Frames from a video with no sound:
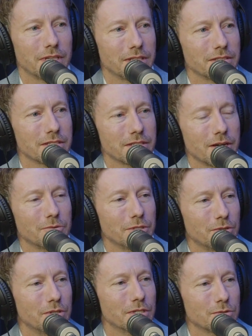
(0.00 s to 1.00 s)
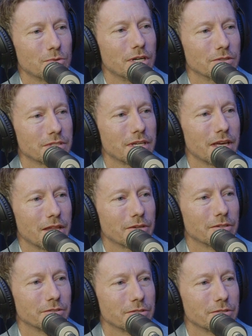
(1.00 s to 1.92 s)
and this is how we do this well together.